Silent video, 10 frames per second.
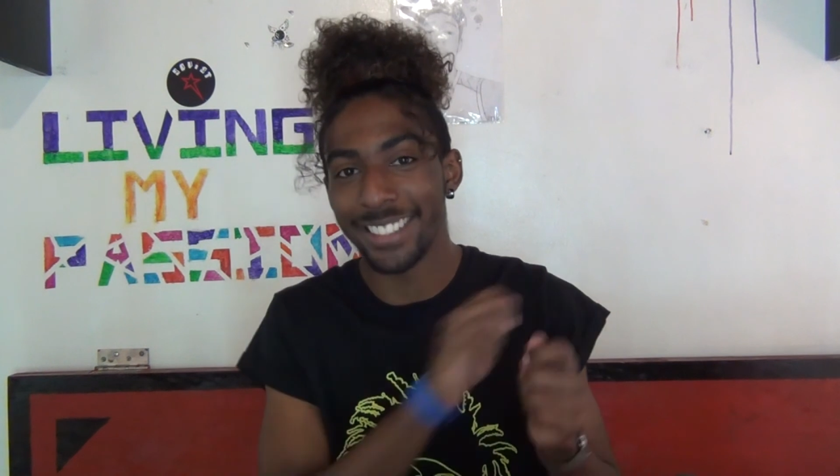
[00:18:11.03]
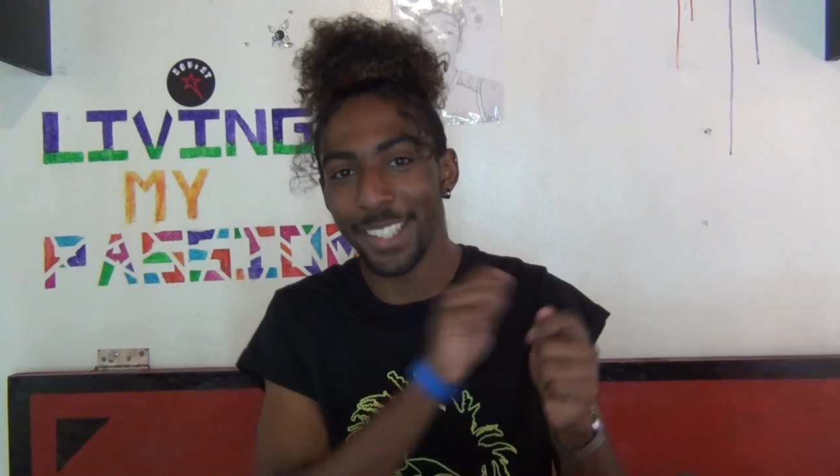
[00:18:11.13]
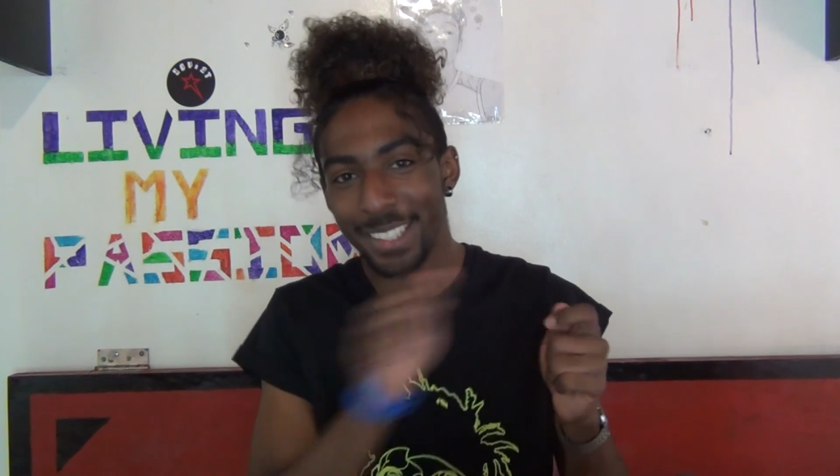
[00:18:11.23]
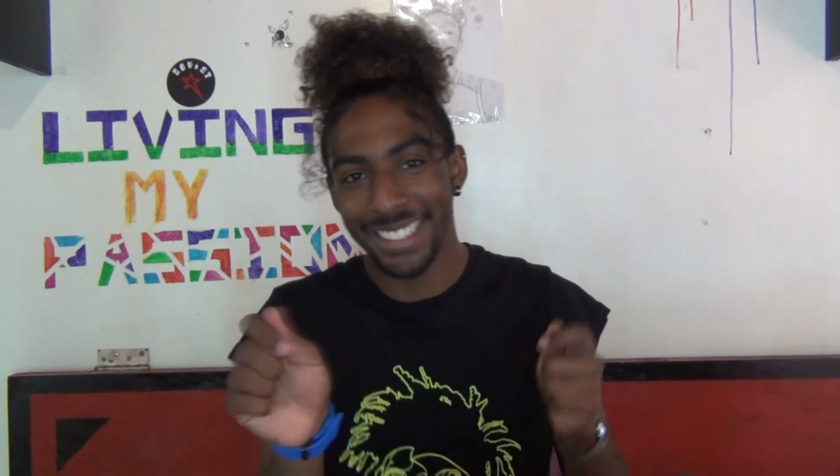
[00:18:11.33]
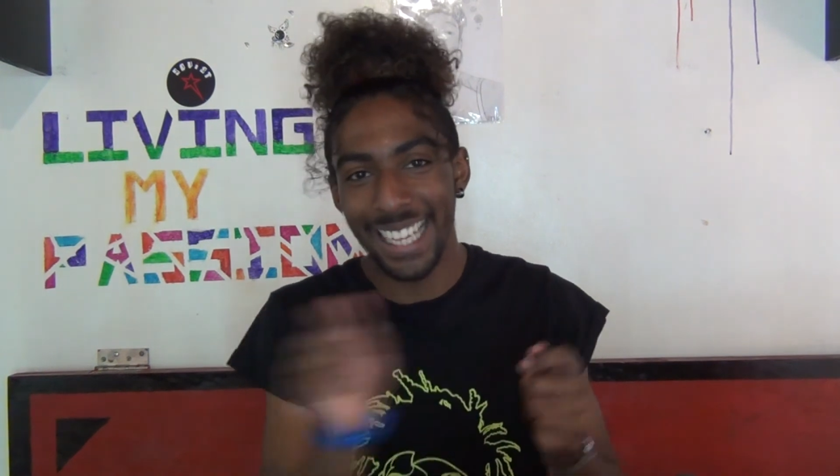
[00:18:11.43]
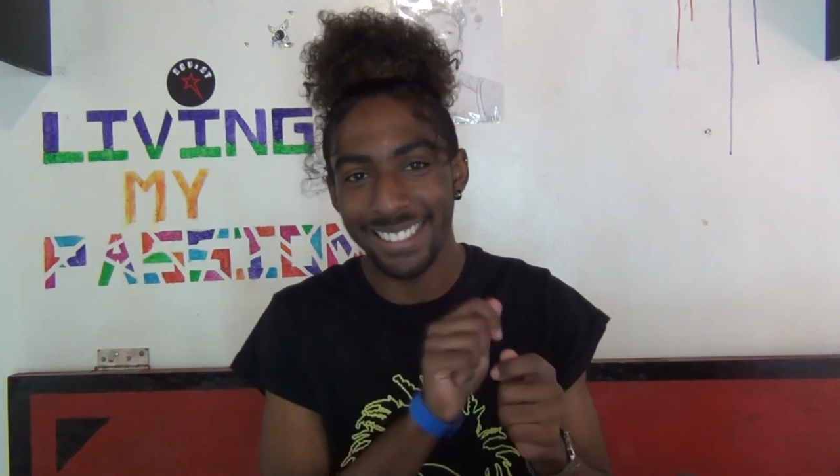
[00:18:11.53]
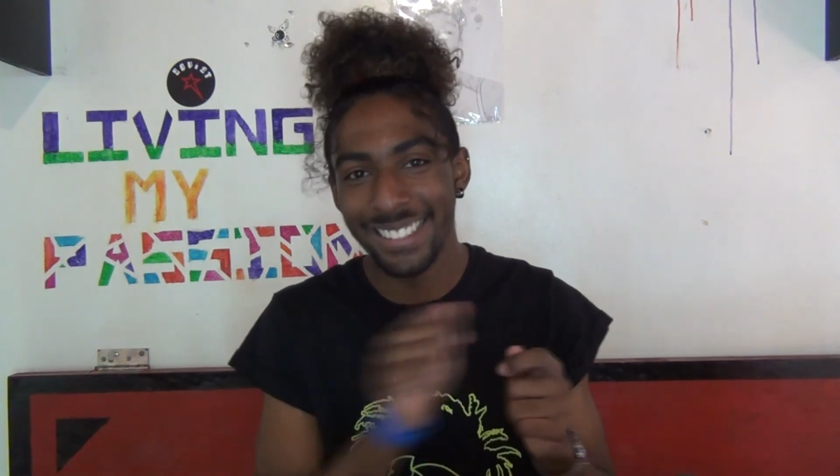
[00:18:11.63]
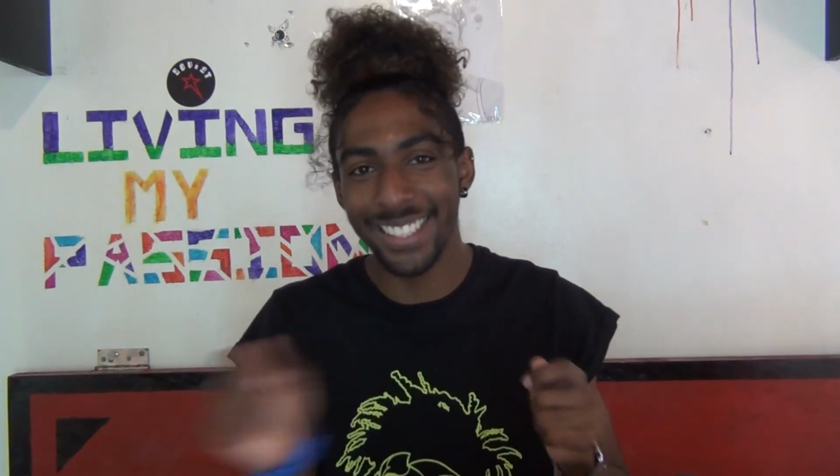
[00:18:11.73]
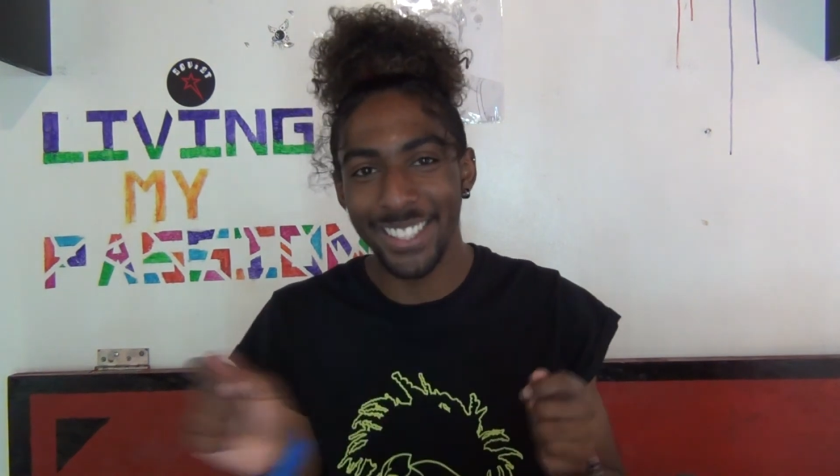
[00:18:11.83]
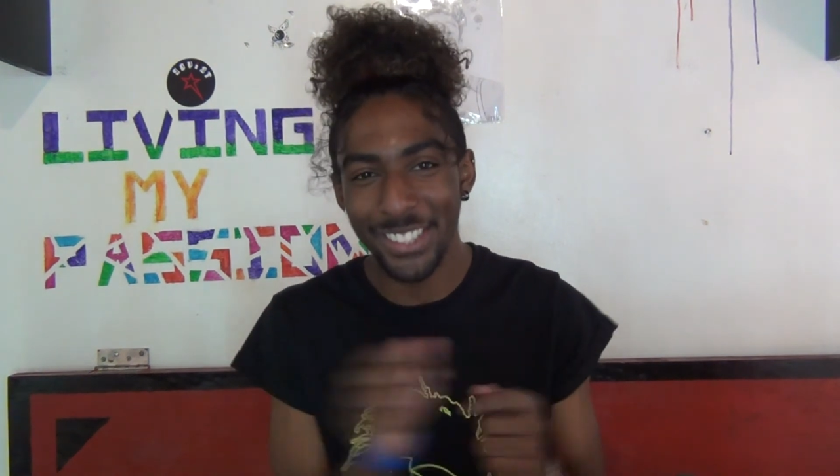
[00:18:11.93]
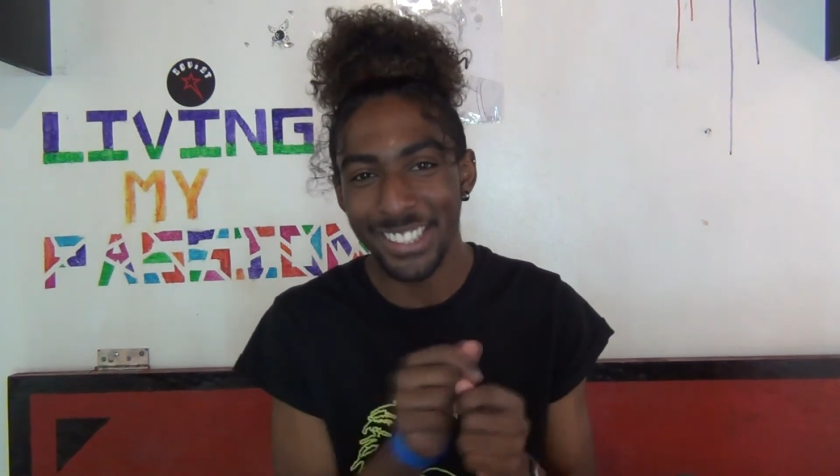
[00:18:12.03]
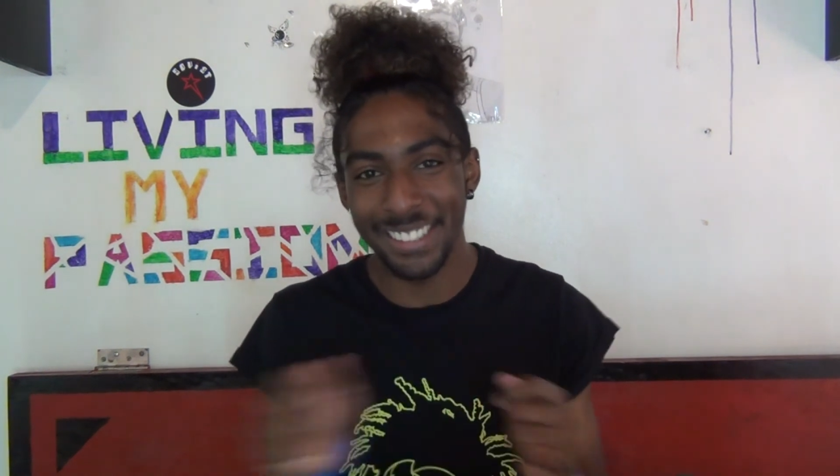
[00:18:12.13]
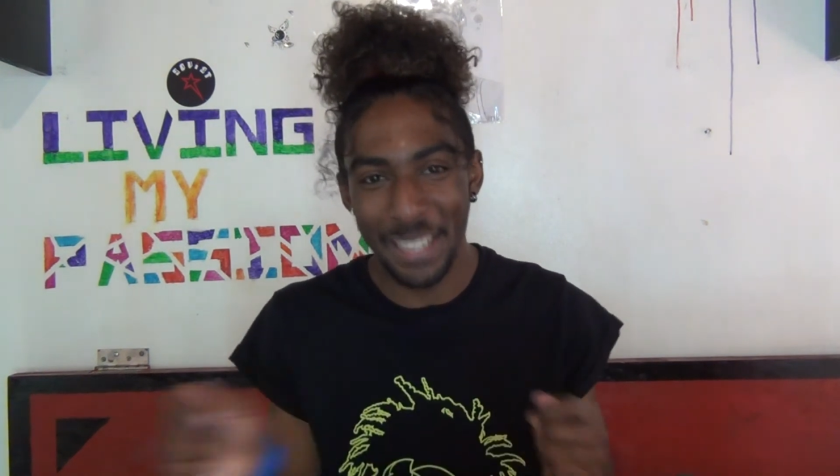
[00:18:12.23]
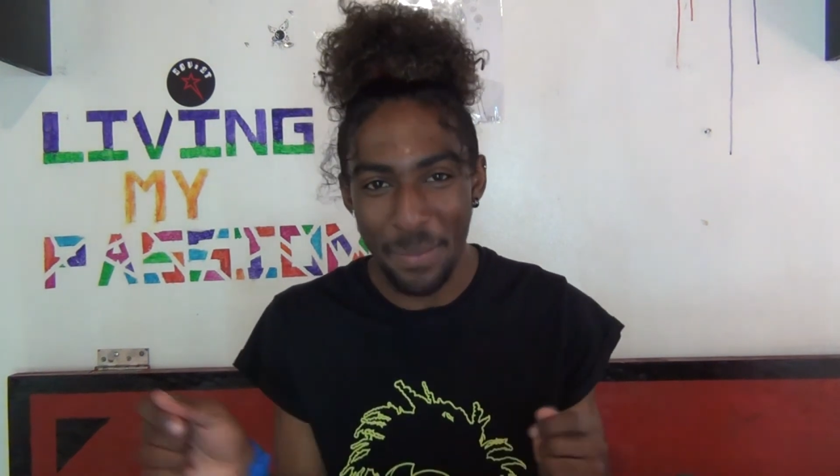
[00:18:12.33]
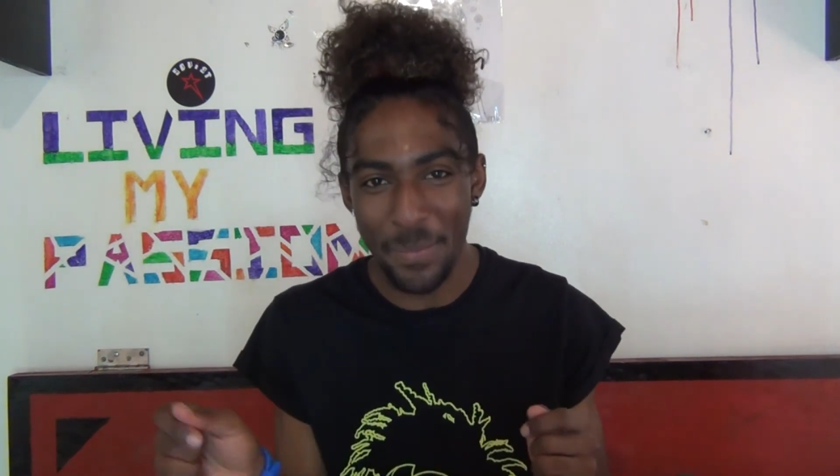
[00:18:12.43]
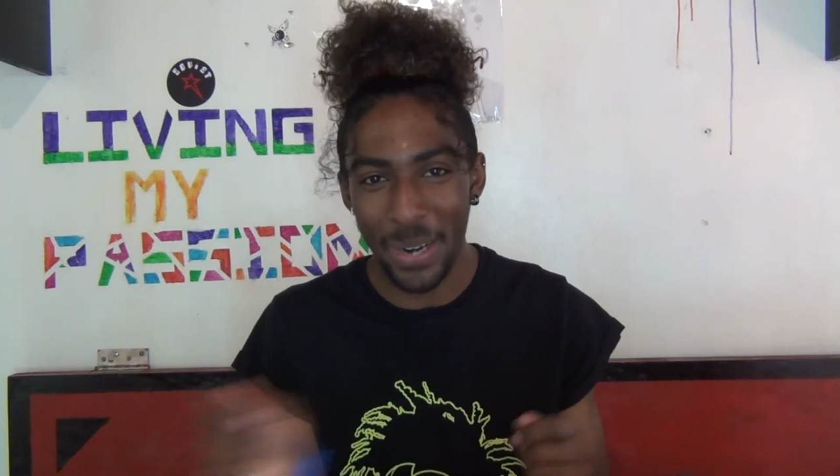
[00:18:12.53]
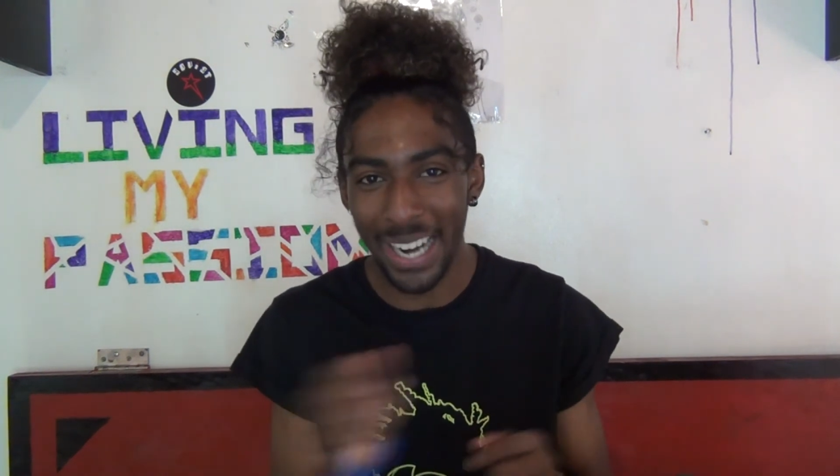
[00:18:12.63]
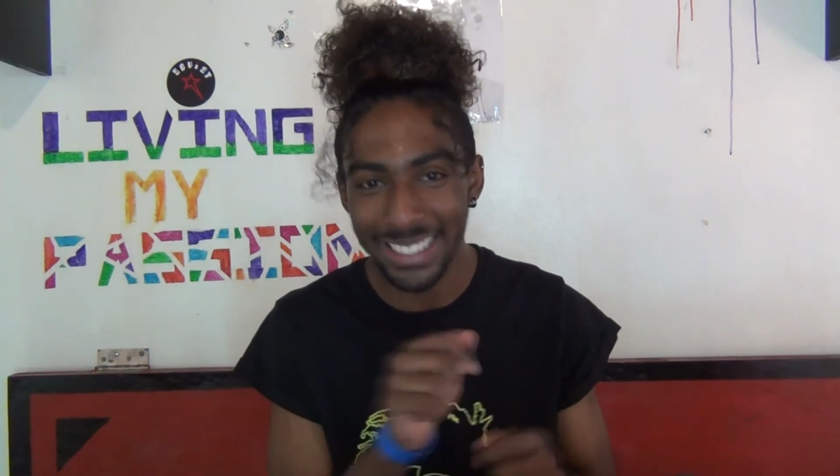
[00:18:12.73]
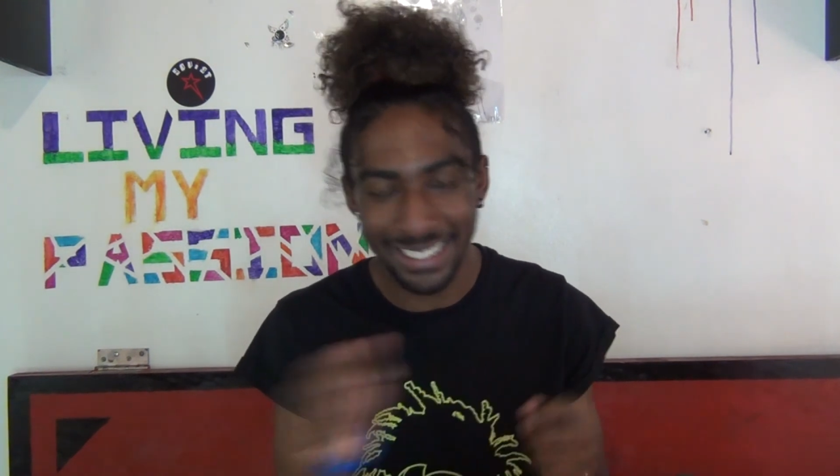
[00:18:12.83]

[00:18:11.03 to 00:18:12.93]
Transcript: there is that secret zip, right?